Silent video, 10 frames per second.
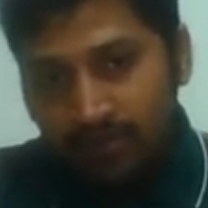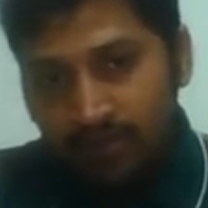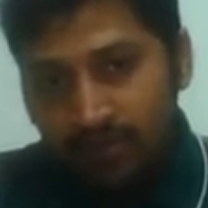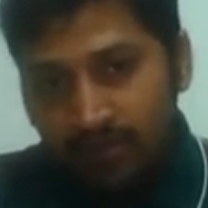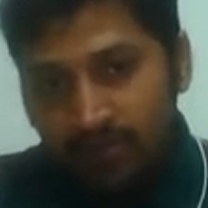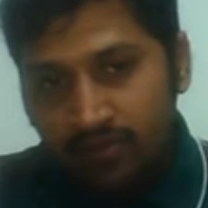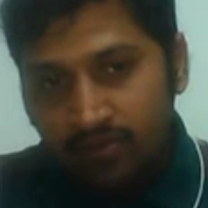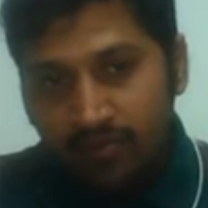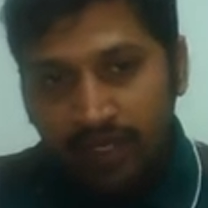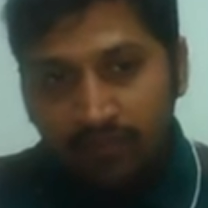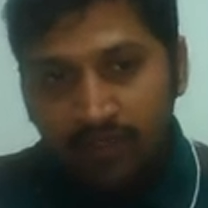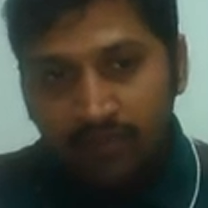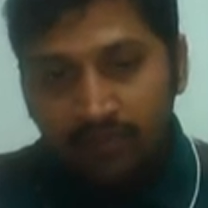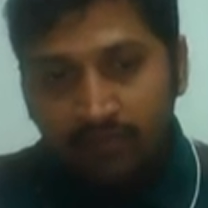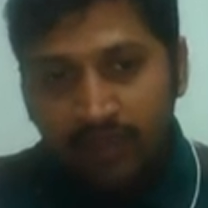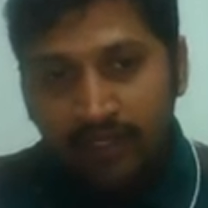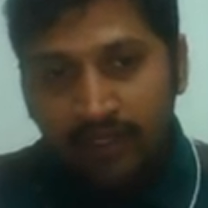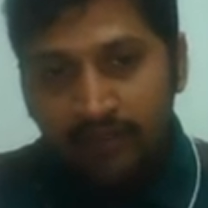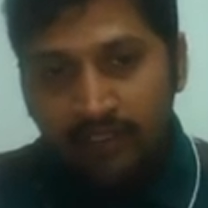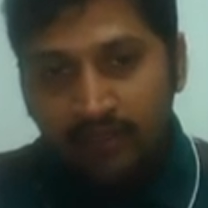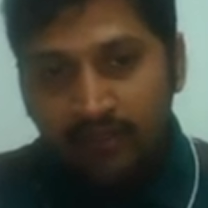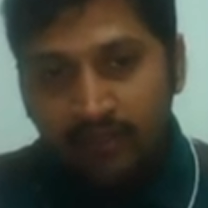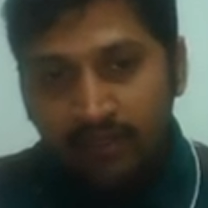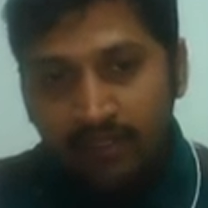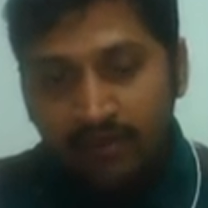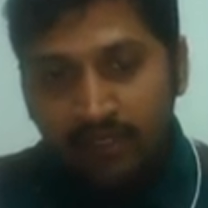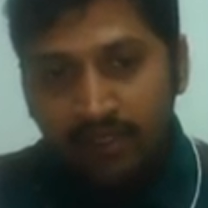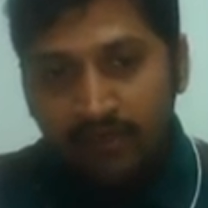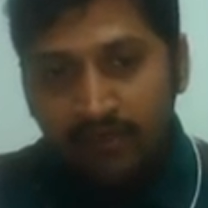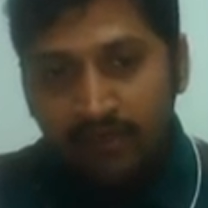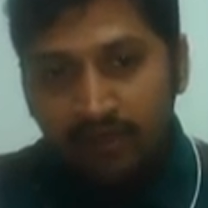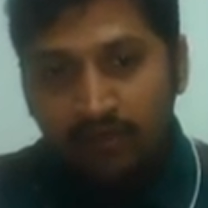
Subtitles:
So white knight was controlling this square, so now